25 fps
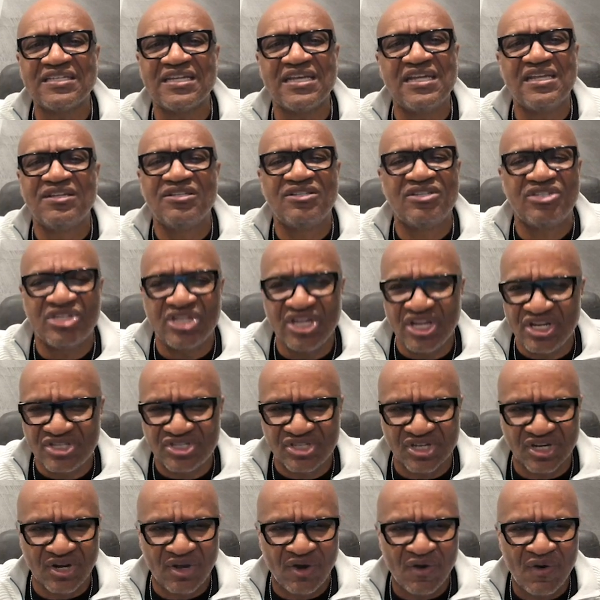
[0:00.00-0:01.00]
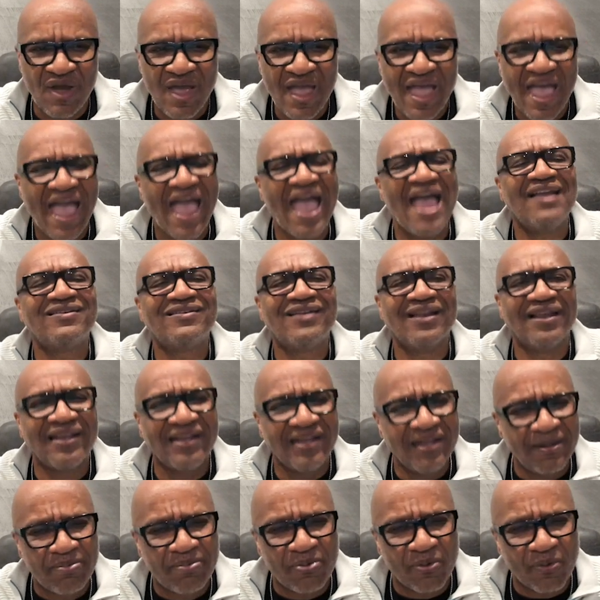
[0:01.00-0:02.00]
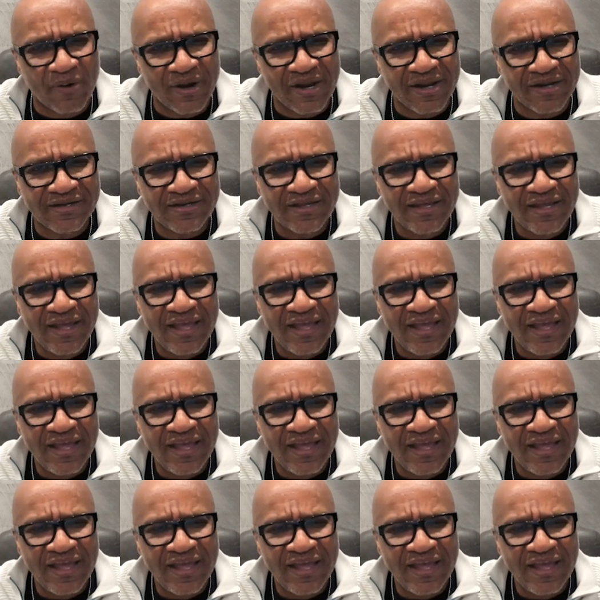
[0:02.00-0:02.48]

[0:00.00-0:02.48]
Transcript: intentional and deliberate.